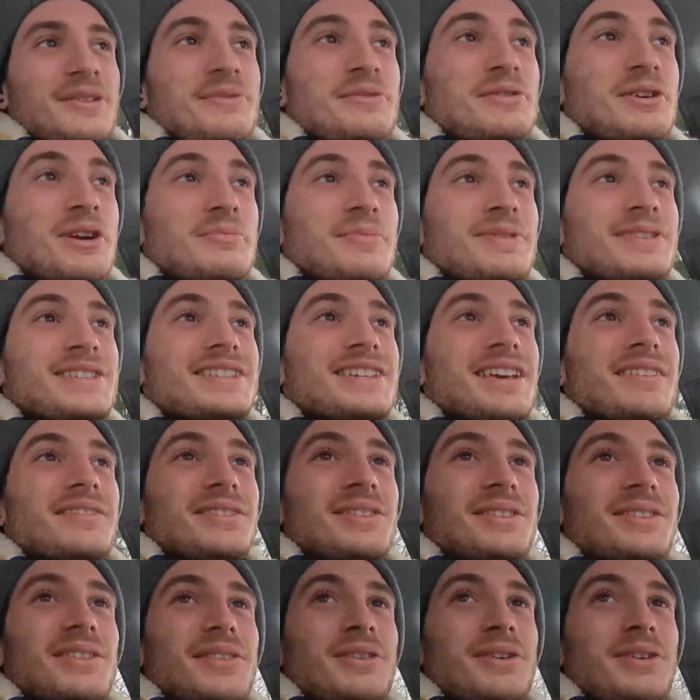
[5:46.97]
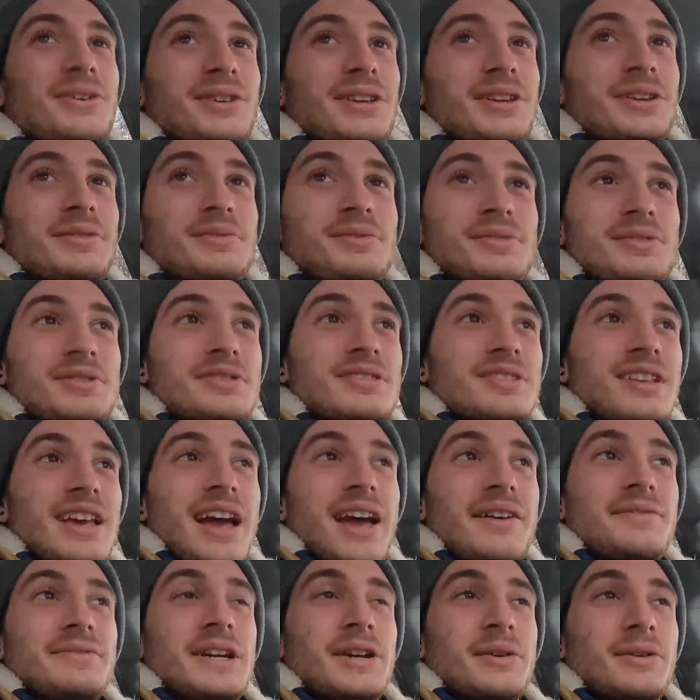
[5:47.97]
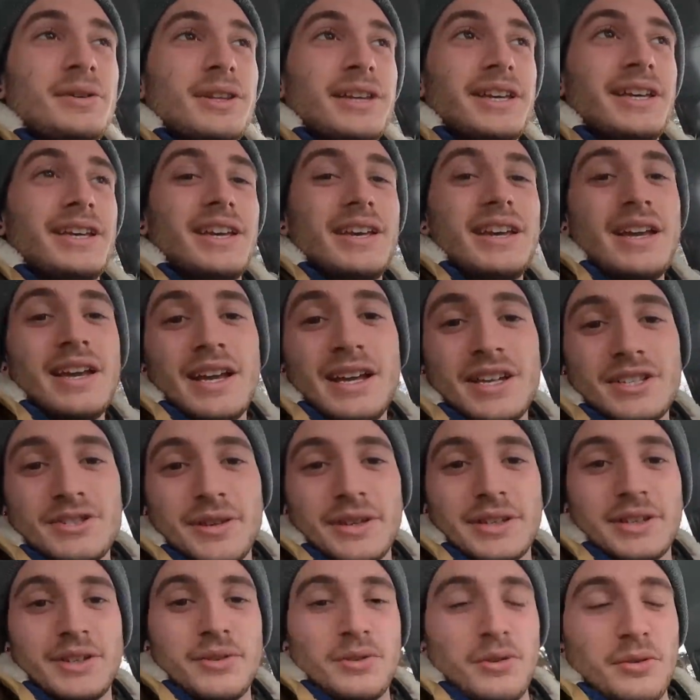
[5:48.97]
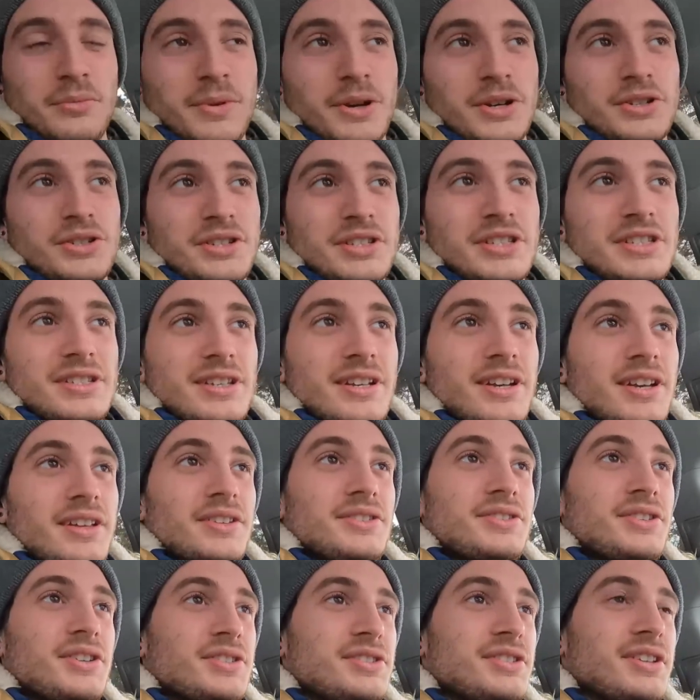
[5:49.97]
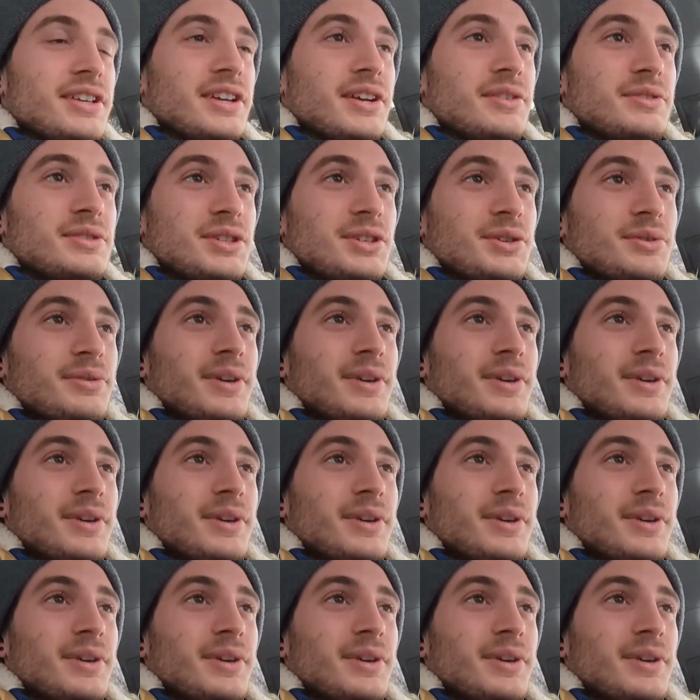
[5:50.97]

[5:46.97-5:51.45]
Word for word: I woke up at 7.30, which was half an hour late so I can go to Emergence, uh, the church I go to,